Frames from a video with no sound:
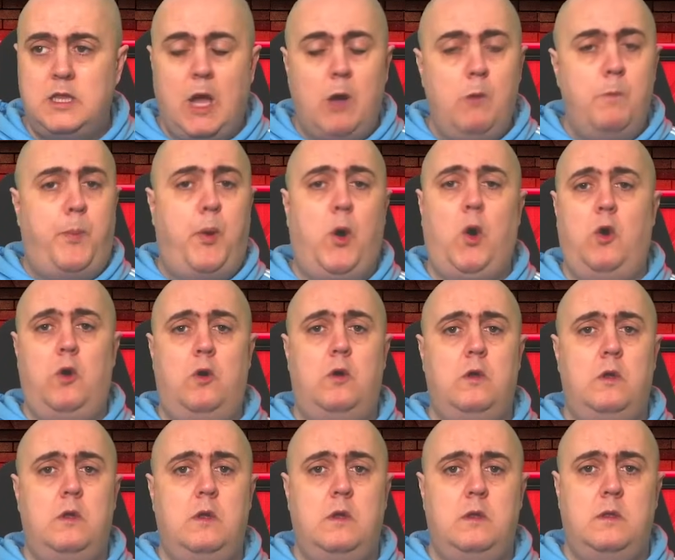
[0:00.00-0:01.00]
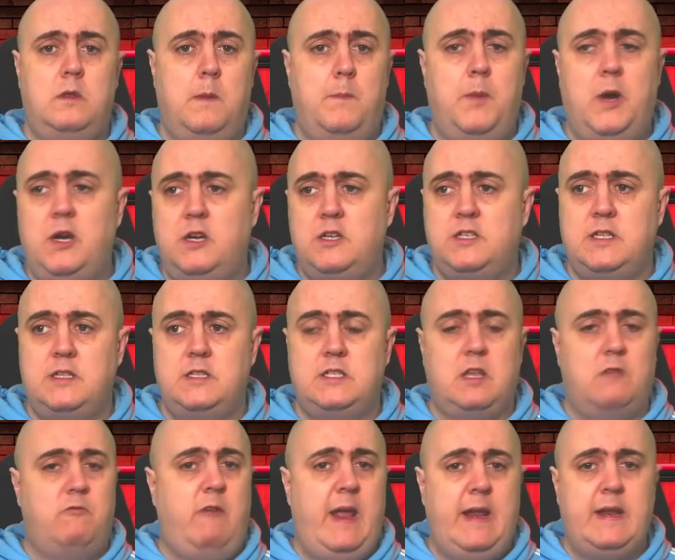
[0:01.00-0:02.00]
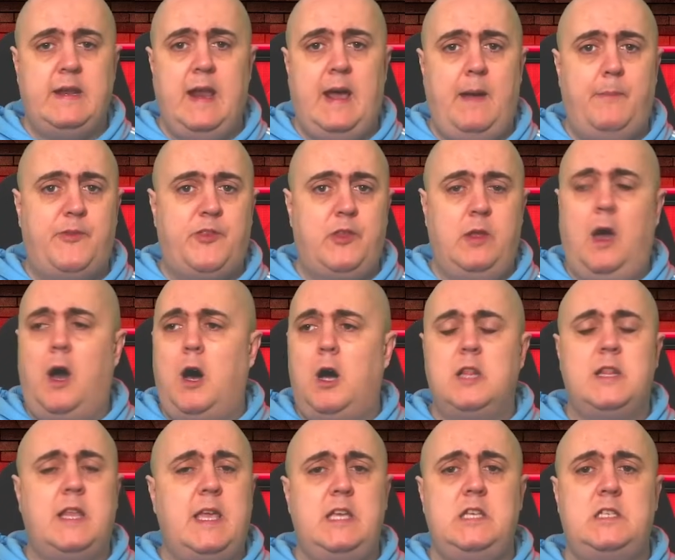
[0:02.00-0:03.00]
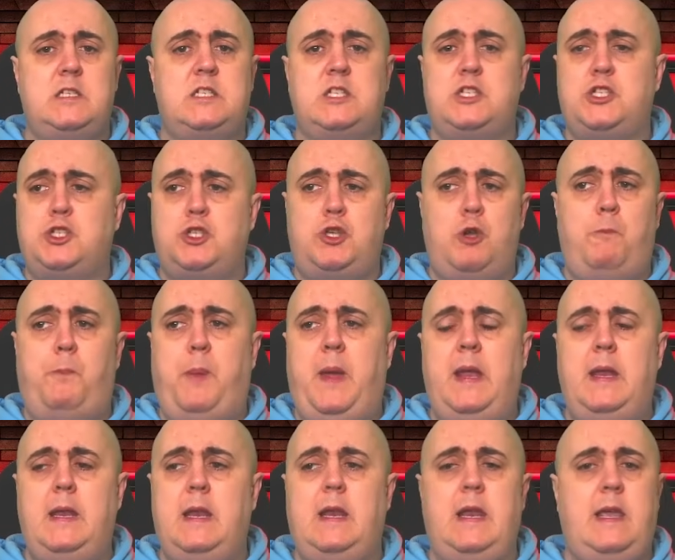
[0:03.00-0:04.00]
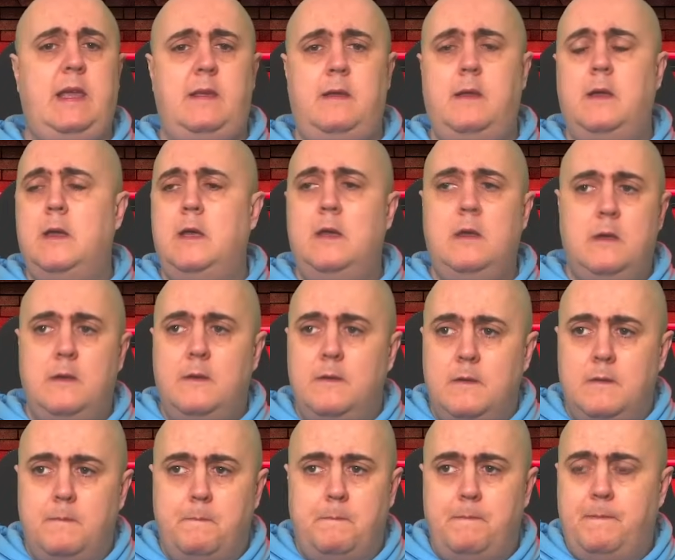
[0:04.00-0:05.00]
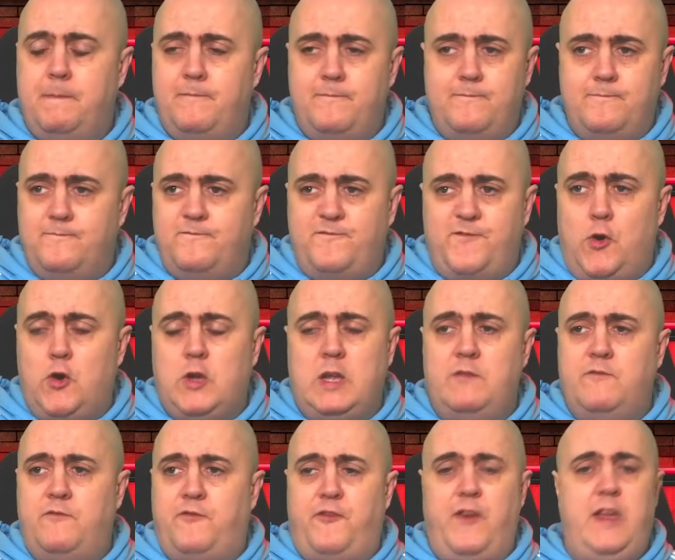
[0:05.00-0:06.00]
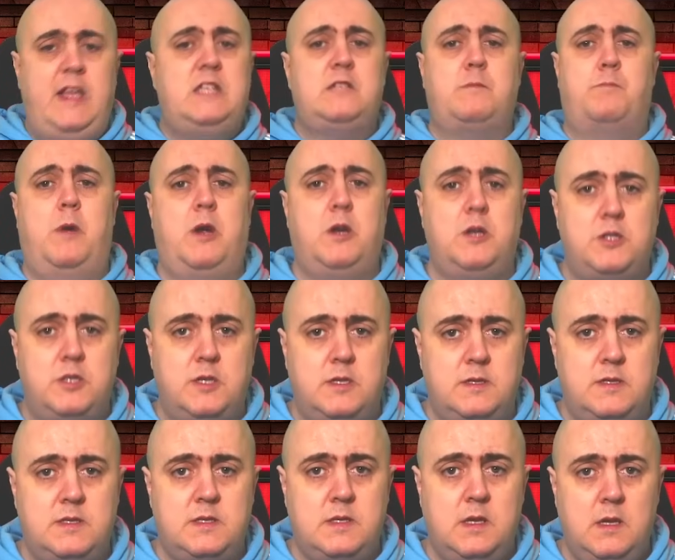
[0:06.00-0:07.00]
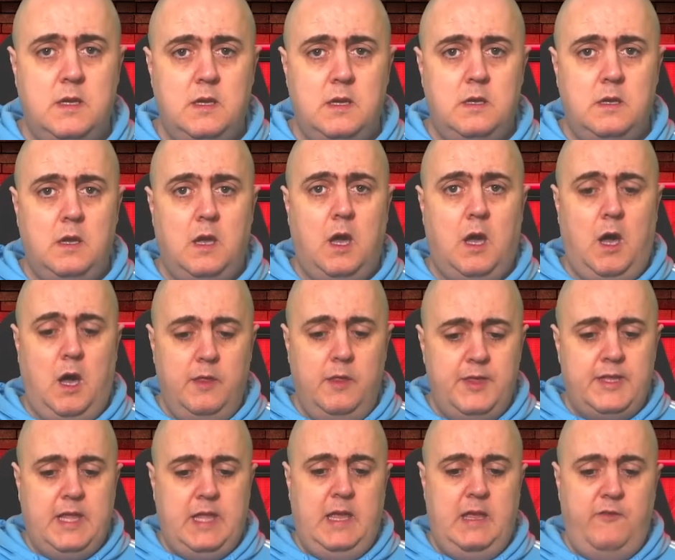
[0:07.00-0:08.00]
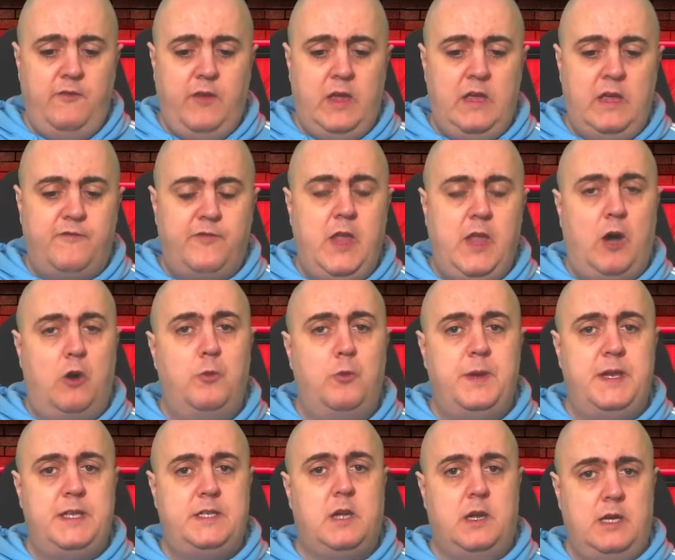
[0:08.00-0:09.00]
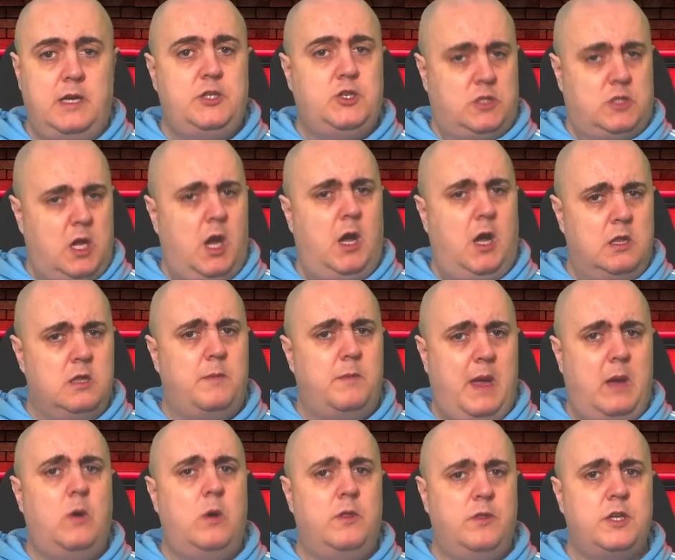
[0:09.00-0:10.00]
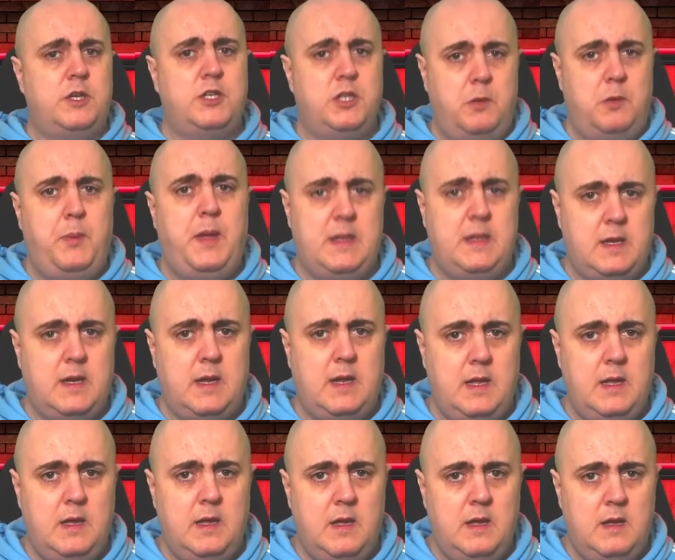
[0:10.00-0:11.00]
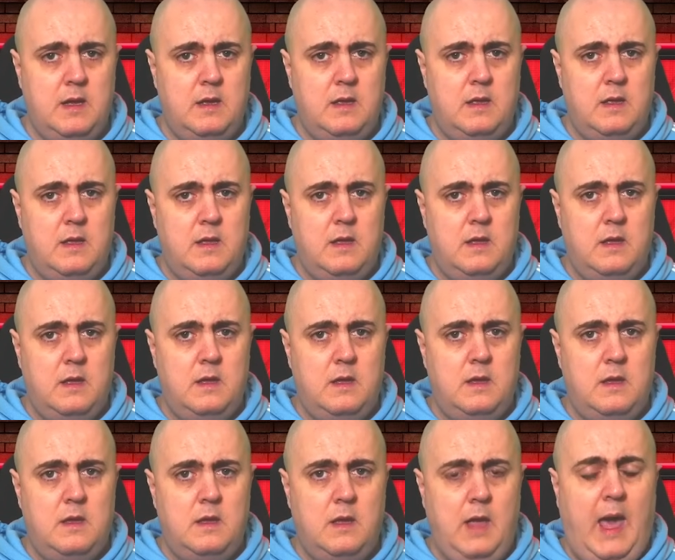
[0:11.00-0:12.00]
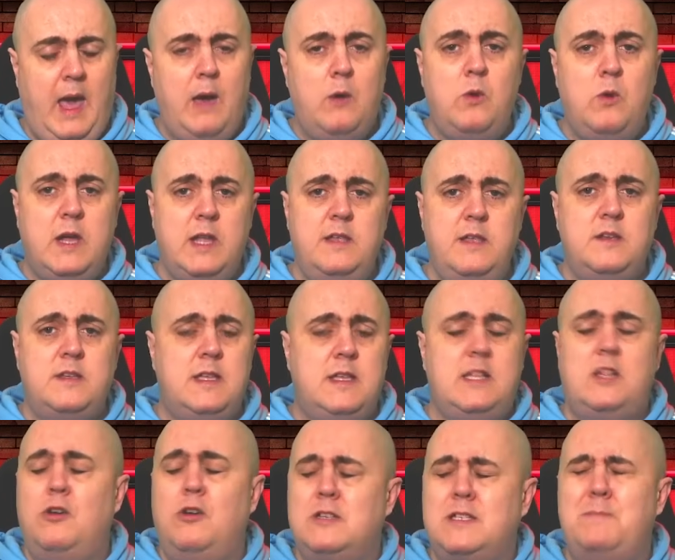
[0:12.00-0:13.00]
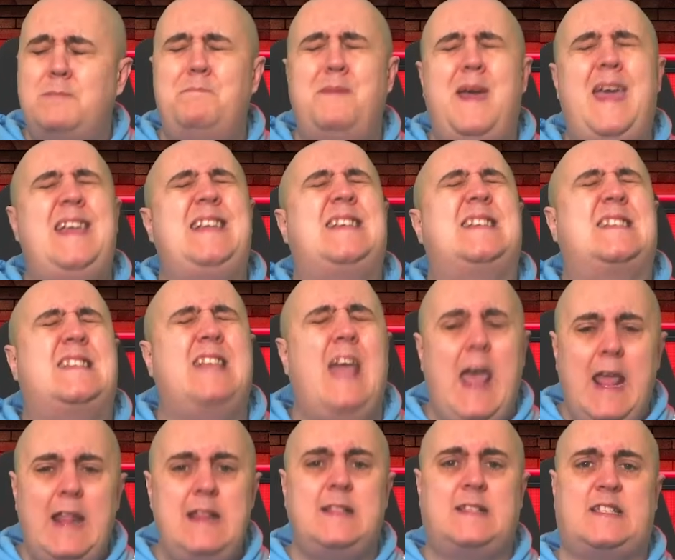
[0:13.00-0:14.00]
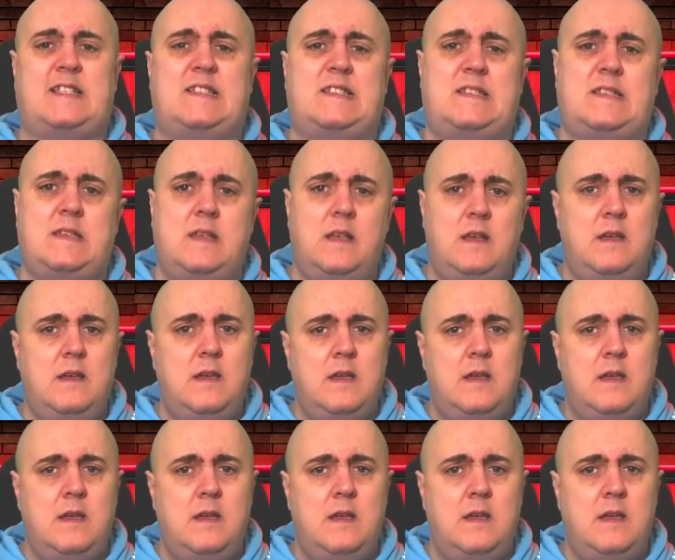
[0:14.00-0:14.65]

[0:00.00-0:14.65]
Don't put the Mersons, the Redknaps, the, all these stupidity fucking feast merchants on the T V if nobody's going to just call them out on their stupidity. How can you... It doesn't make sense.